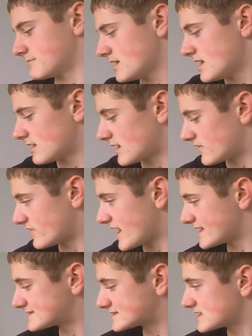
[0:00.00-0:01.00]
and
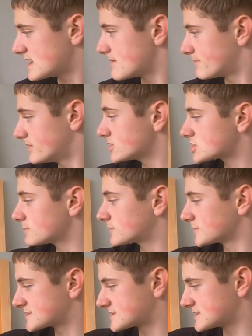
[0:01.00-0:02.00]
that's bishop to
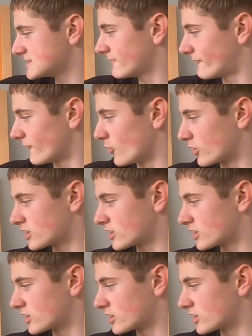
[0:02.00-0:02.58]
c4,